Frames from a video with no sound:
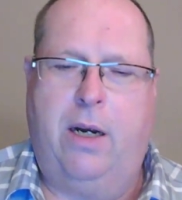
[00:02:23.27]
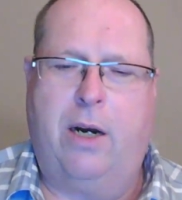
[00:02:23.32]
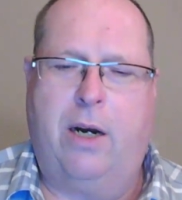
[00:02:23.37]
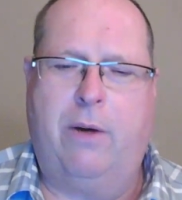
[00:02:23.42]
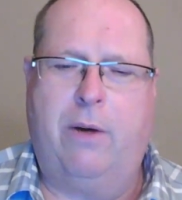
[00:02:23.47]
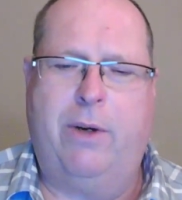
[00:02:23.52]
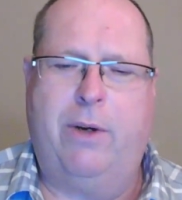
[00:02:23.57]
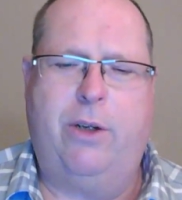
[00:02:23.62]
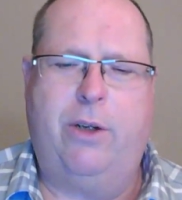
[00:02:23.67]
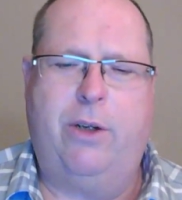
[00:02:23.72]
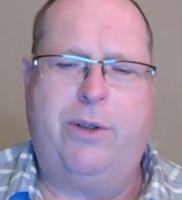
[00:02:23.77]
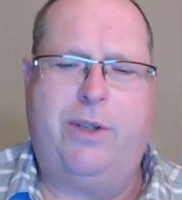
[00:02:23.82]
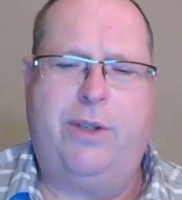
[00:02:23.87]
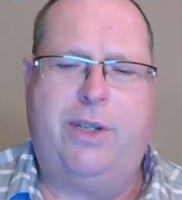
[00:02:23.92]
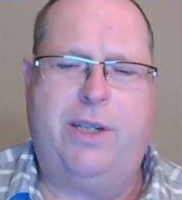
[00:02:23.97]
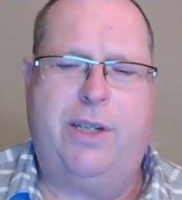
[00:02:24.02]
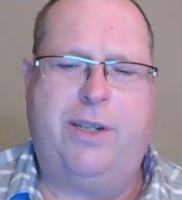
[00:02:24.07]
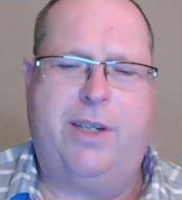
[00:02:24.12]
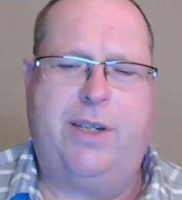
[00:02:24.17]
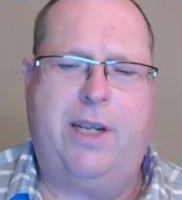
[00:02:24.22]
are
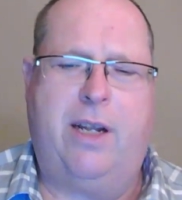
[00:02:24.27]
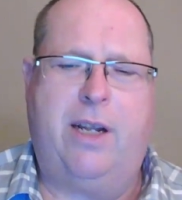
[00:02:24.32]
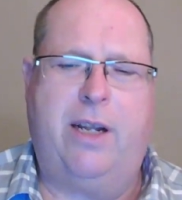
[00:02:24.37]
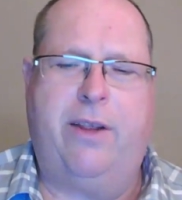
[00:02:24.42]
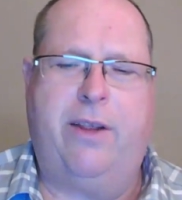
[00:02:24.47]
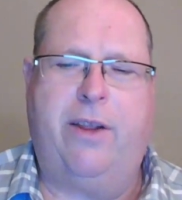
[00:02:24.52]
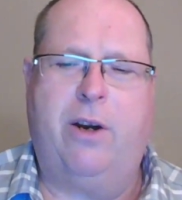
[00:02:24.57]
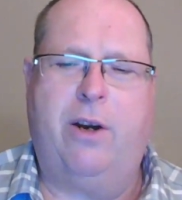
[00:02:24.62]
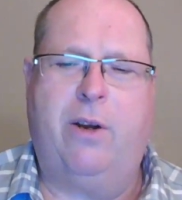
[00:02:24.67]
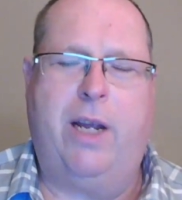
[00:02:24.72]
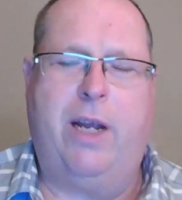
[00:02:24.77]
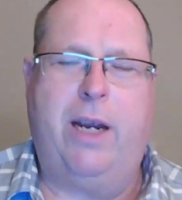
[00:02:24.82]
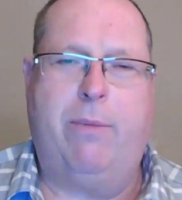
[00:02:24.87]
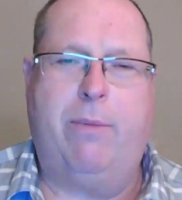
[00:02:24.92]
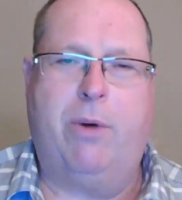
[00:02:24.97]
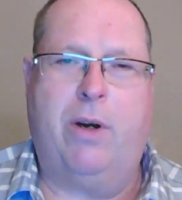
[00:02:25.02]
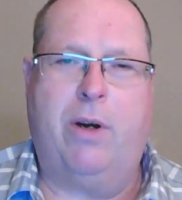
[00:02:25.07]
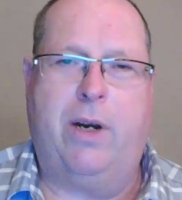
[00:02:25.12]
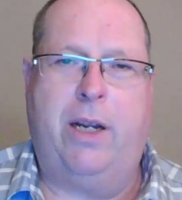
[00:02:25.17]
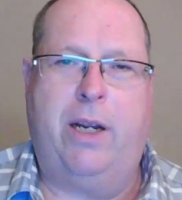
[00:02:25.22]
reduced to selling their
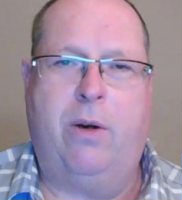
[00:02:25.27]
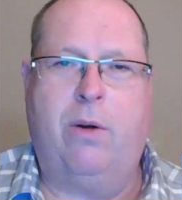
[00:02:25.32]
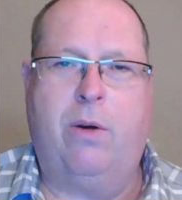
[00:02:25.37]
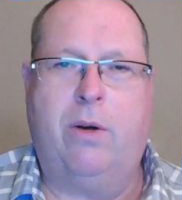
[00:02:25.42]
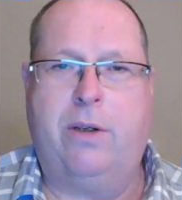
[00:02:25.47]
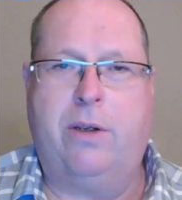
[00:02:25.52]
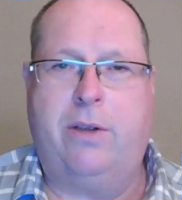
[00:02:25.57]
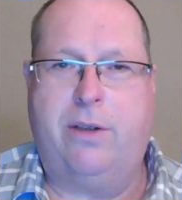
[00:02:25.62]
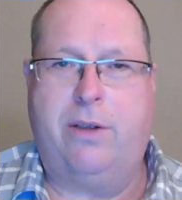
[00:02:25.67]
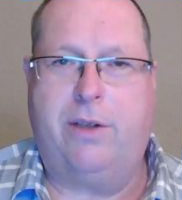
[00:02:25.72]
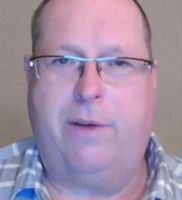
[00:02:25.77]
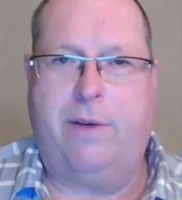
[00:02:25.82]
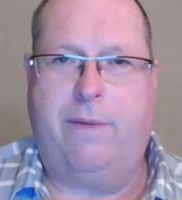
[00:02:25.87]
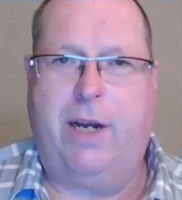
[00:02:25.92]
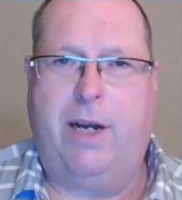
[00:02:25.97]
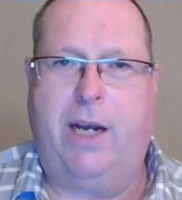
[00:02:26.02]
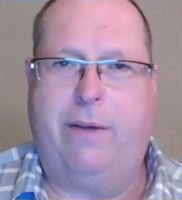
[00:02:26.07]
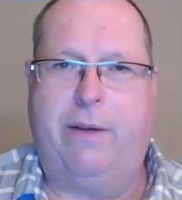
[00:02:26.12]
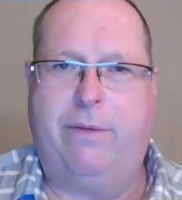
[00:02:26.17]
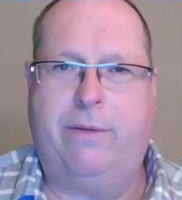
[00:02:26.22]
labor in order to
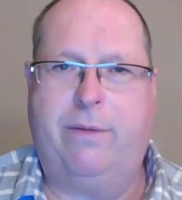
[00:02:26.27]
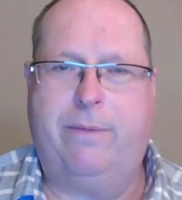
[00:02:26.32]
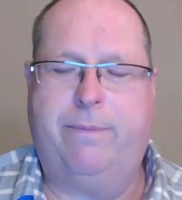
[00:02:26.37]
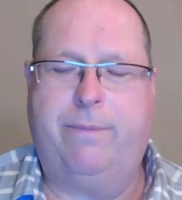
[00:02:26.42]
survive.